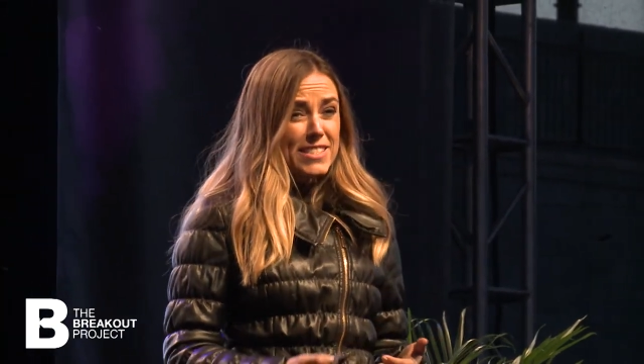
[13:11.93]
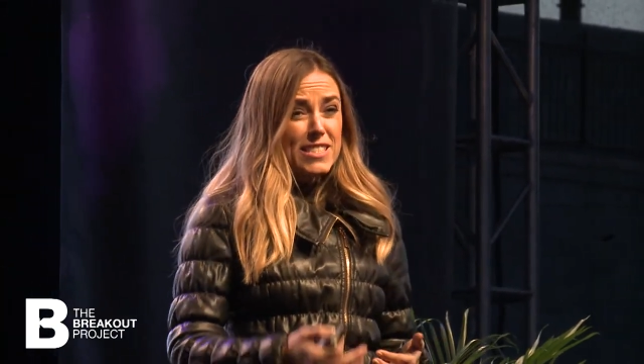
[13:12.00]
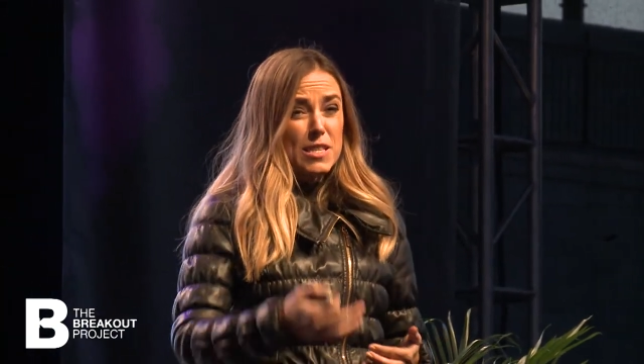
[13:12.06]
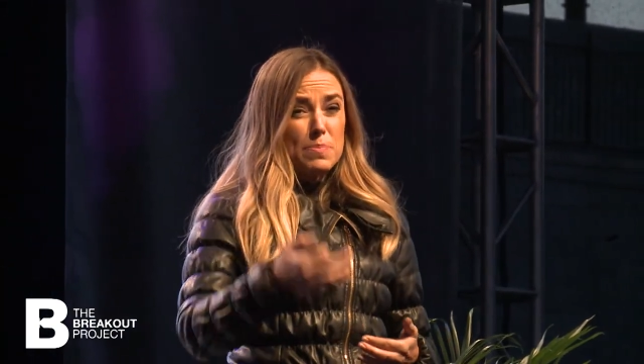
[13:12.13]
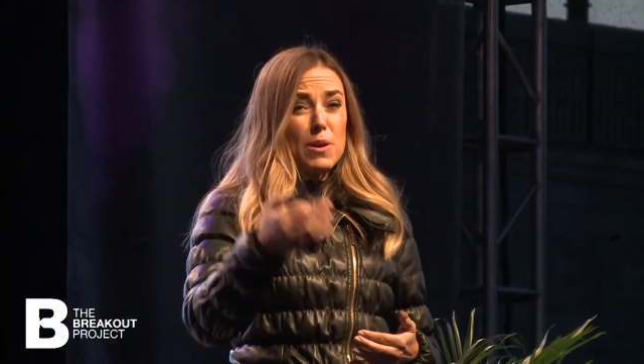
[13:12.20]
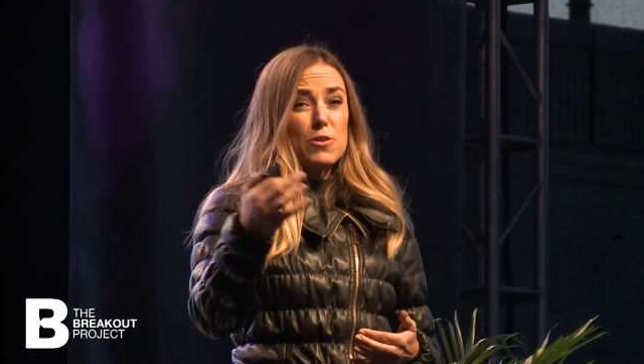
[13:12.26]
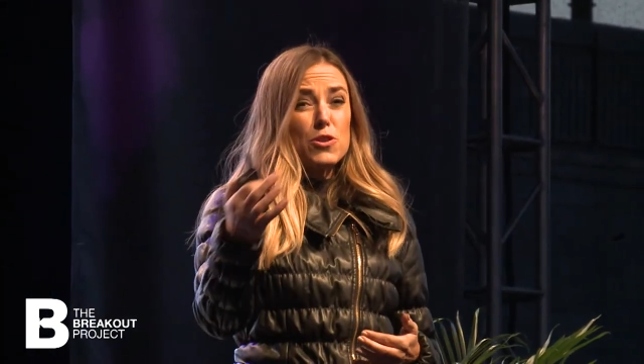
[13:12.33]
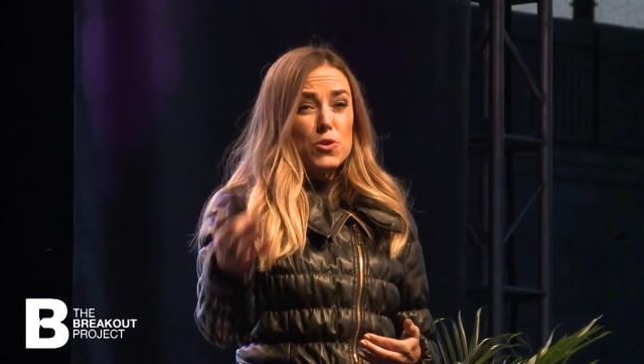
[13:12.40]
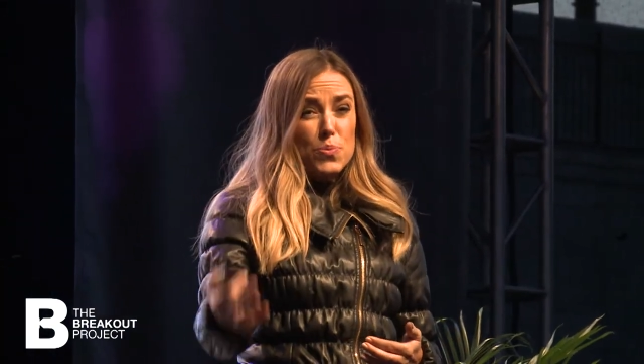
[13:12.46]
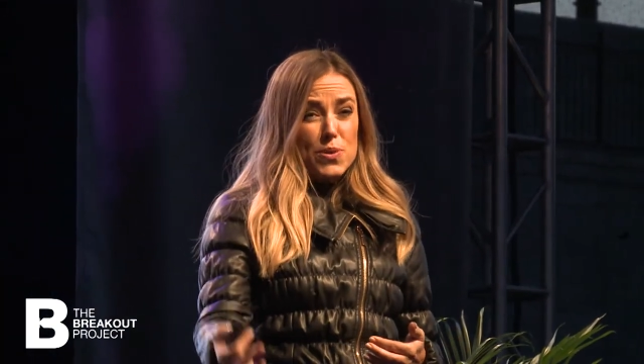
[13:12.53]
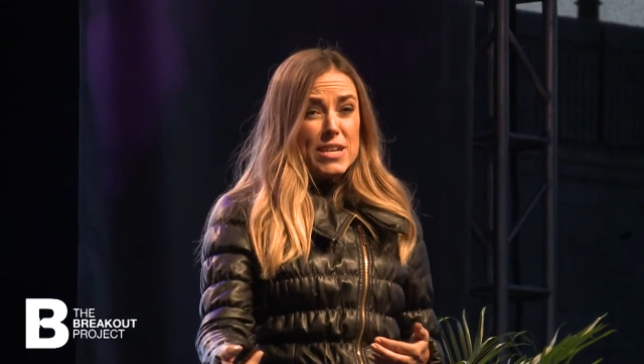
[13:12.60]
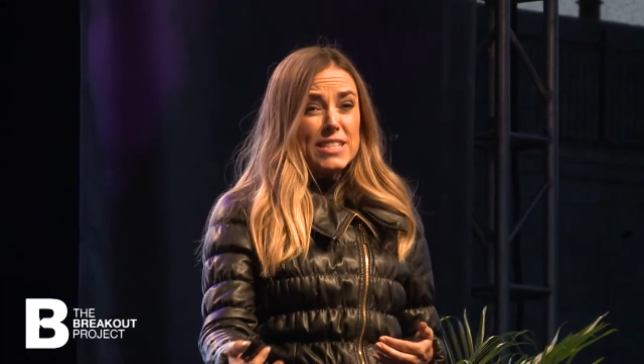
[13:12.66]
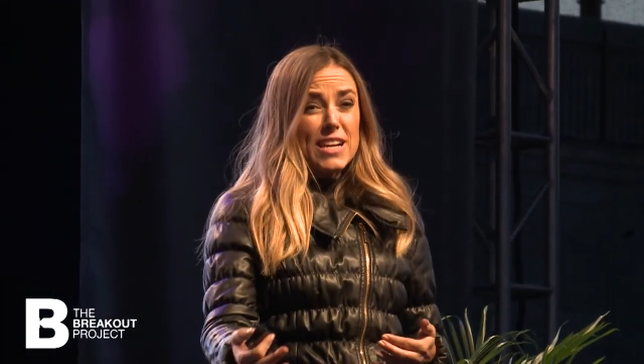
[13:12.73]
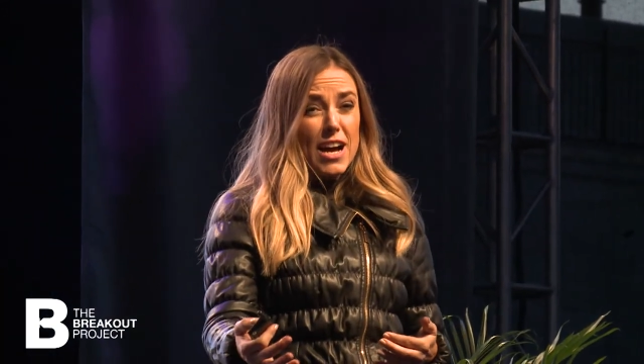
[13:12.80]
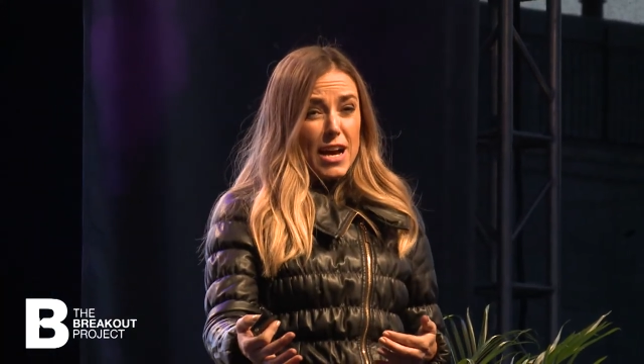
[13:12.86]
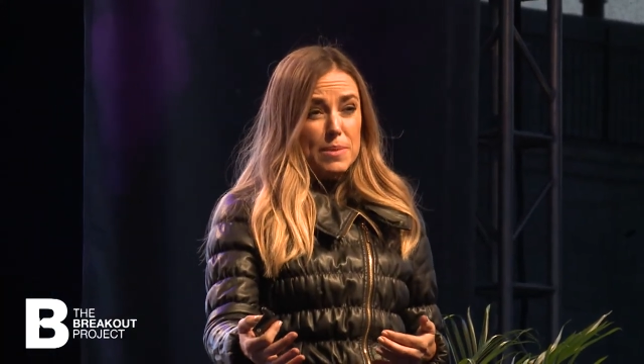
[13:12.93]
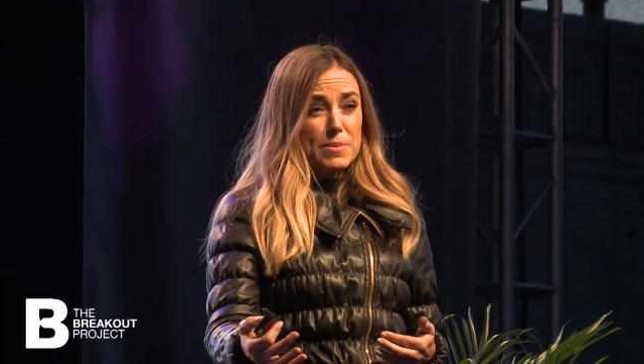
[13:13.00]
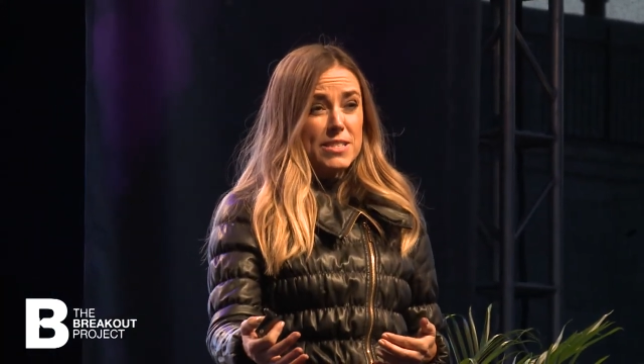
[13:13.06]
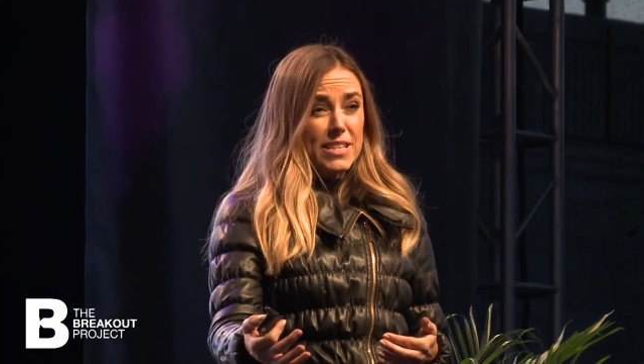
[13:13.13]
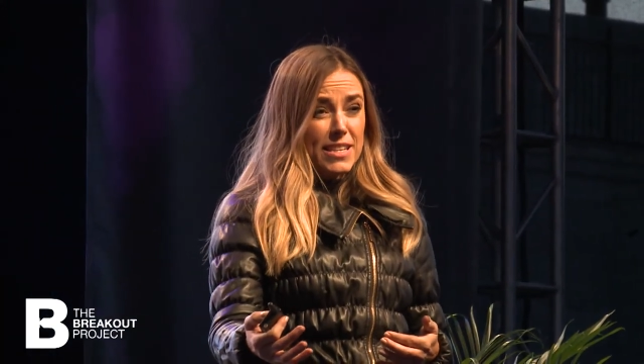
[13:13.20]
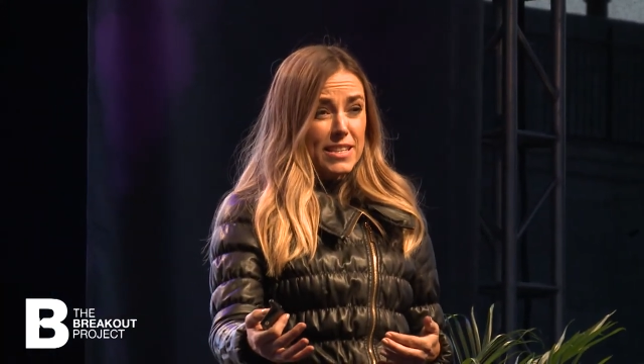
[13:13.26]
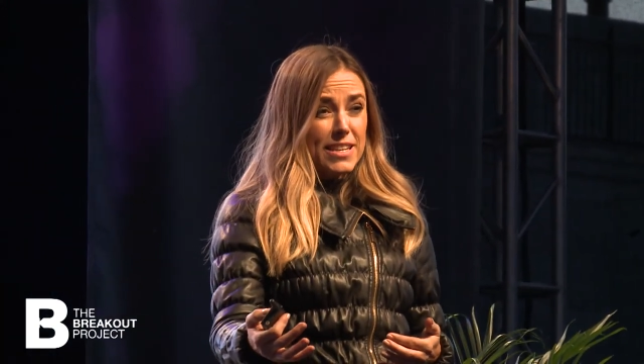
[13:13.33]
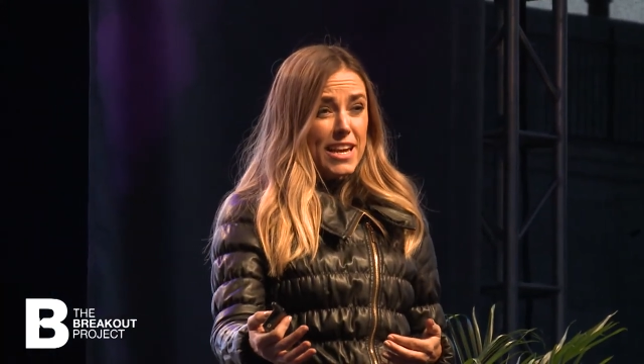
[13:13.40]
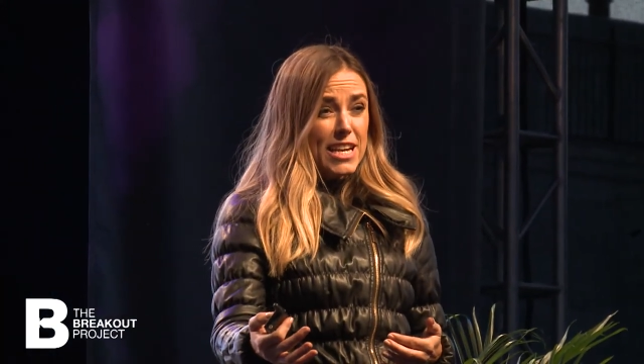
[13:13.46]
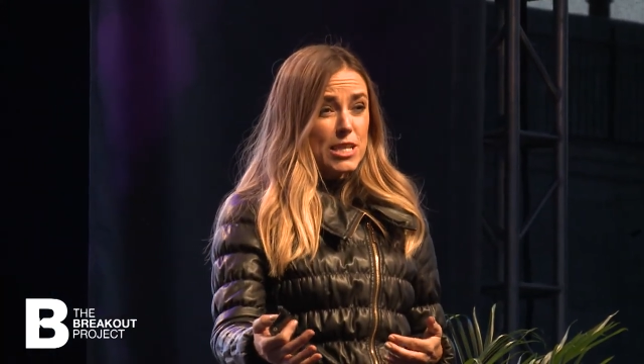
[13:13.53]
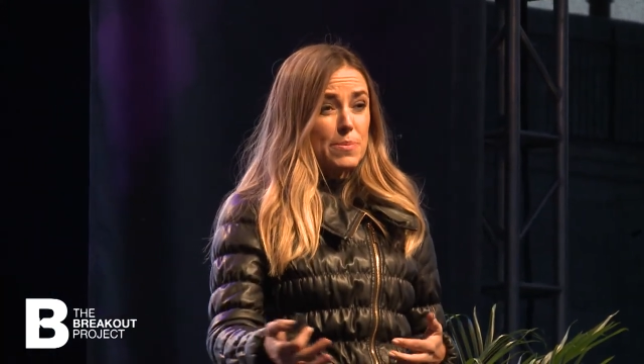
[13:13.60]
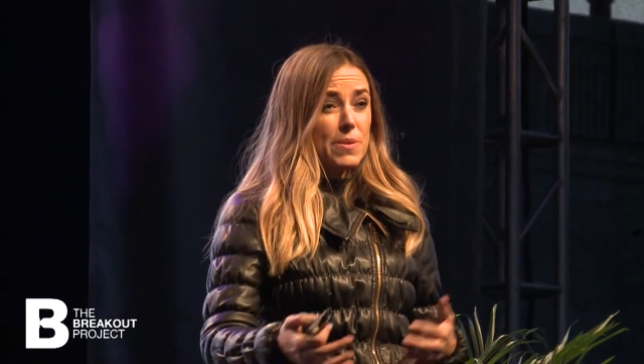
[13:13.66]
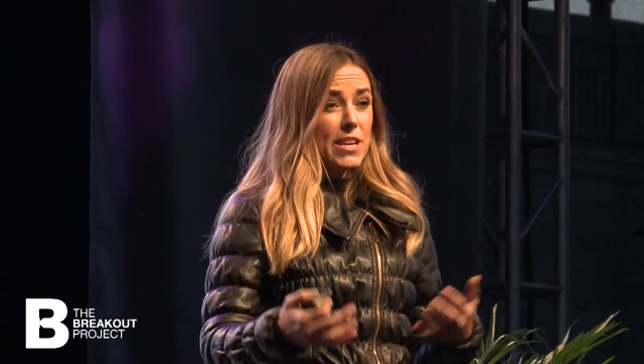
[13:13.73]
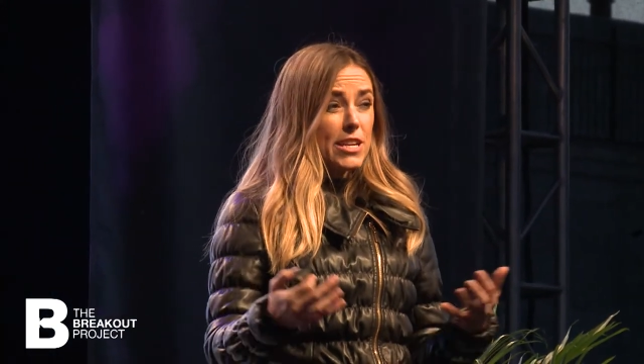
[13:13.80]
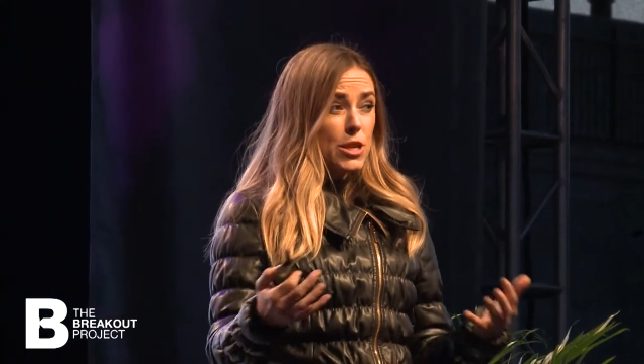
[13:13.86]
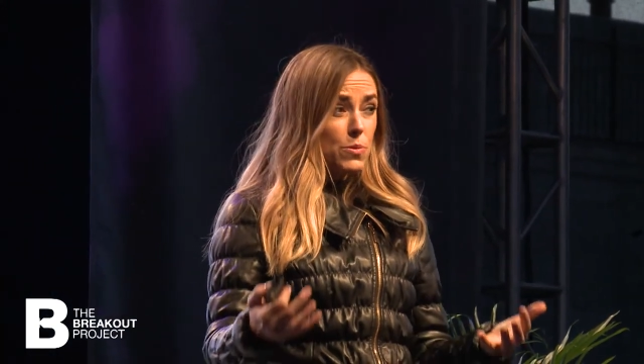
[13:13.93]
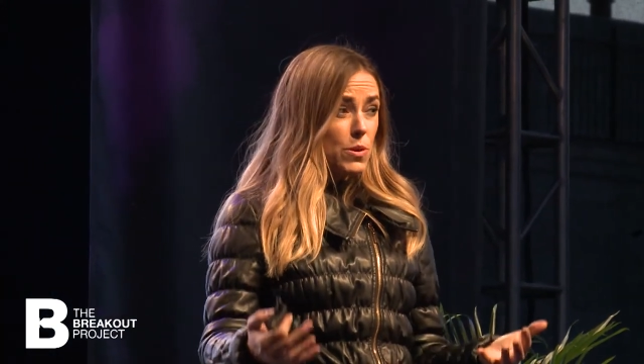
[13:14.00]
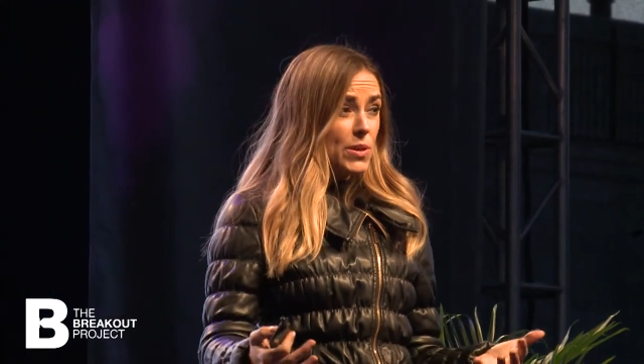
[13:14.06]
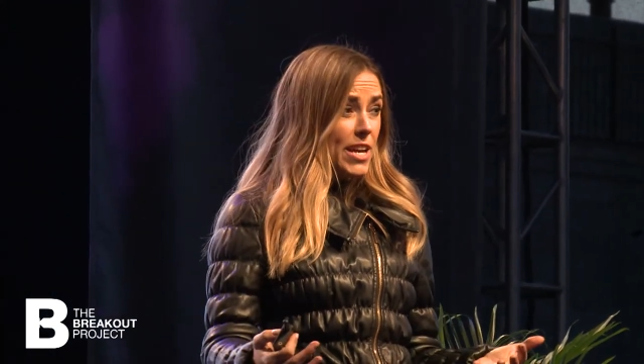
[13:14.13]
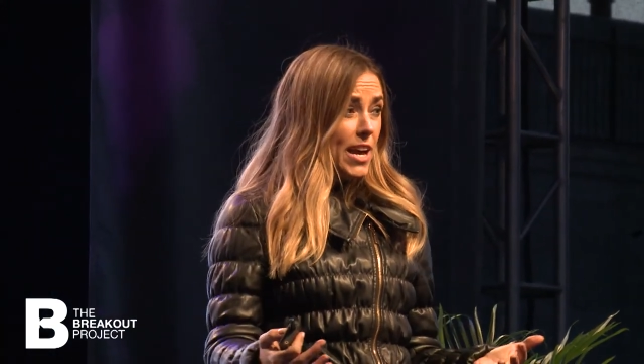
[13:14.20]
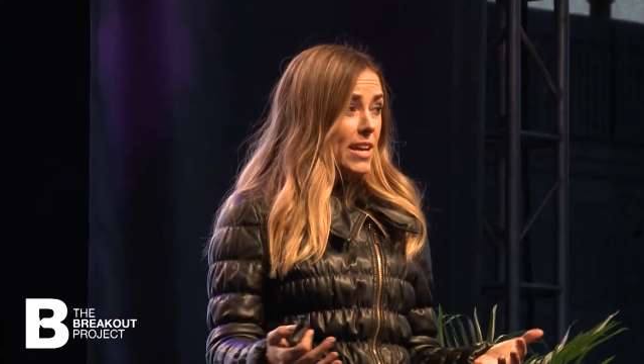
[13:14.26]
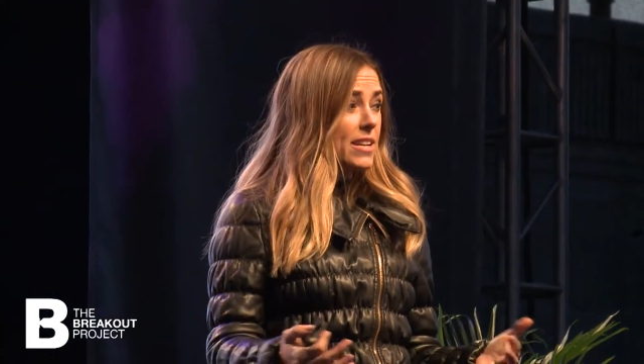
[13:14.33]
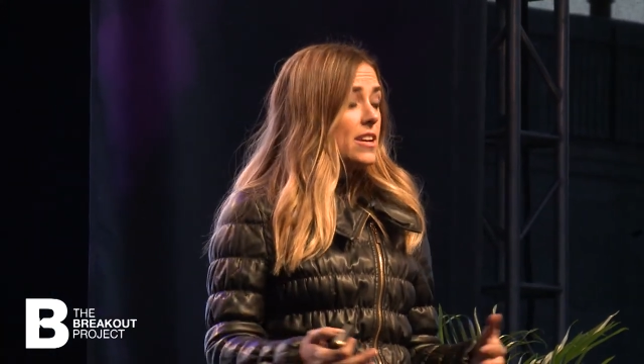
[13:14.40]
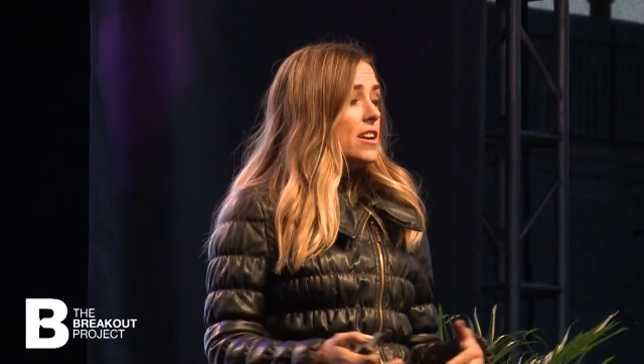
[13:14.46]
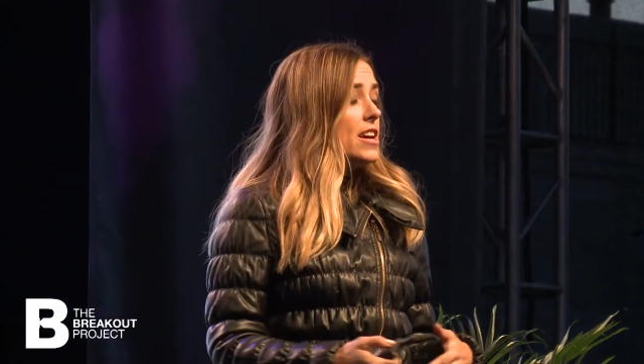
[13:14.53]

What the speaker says: it's about 3 times the engagement that you would get